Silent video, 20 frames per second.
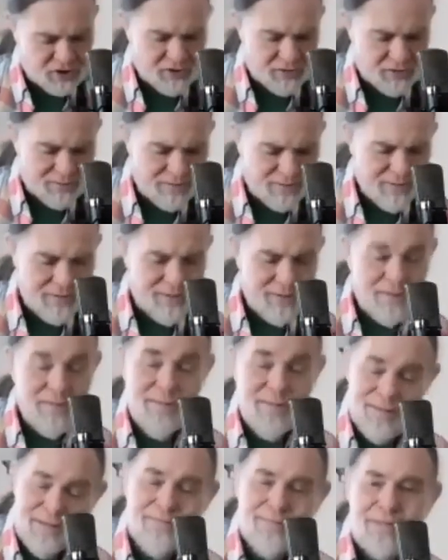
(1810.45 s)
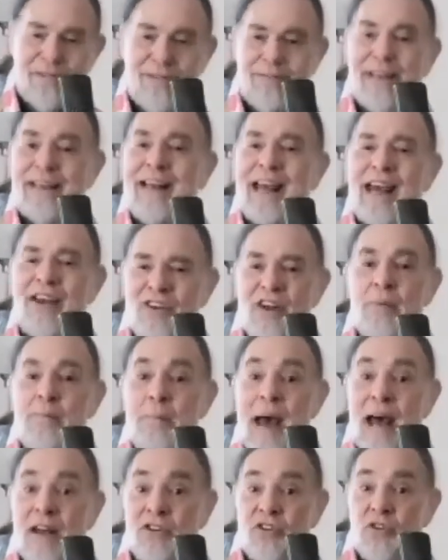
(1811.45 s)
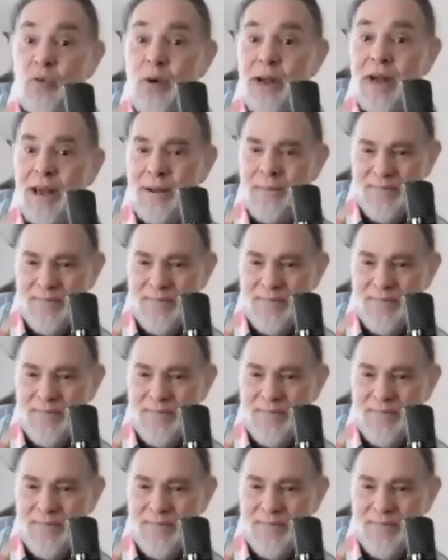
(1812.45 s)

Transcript: in case I pass away.